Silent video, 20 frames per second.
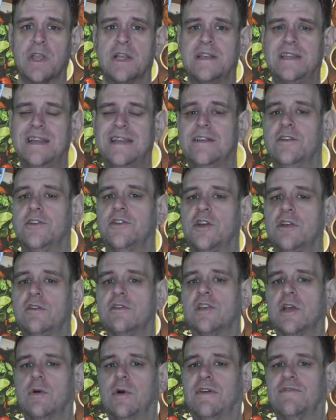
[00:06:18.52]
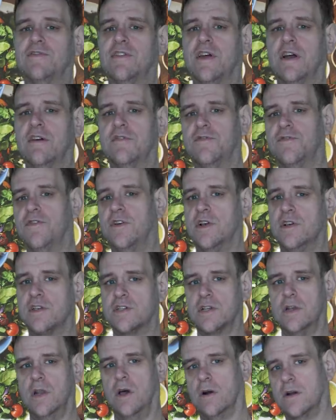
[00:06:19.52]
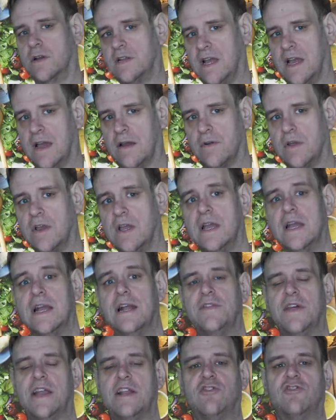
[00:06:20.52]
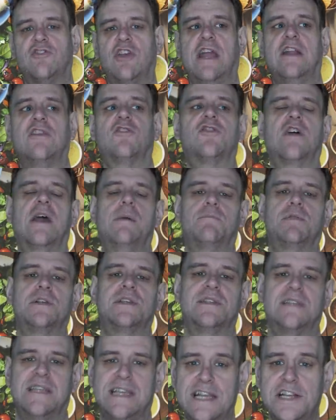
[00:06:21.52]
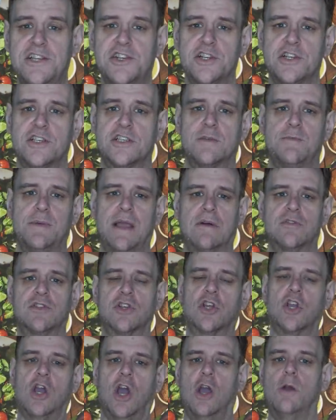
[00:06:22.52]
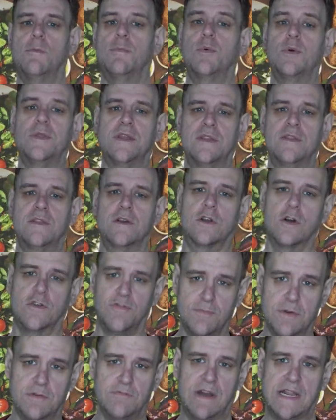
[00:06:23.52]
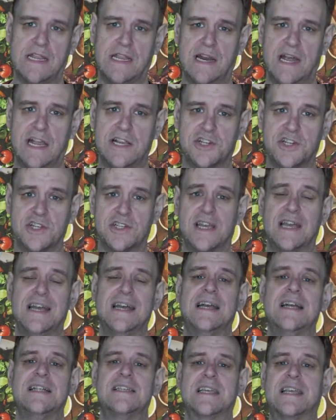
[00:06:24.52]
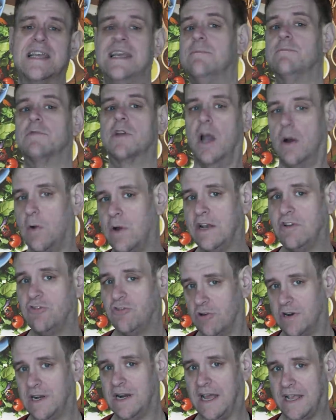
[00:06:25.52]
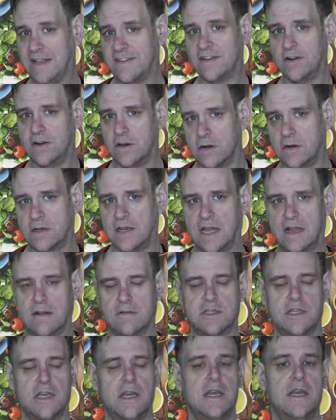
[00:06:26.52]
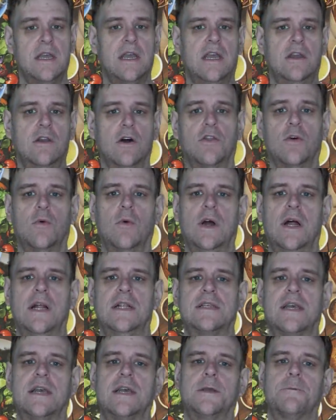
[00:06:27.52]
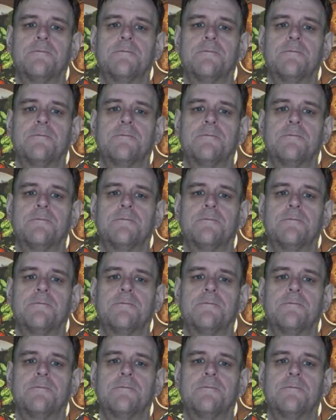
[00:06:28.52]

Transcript: didn't do so after that first lockdown. They changed their procedures to be able to cope within the government regulations to keep going during later lockdowns. In other words,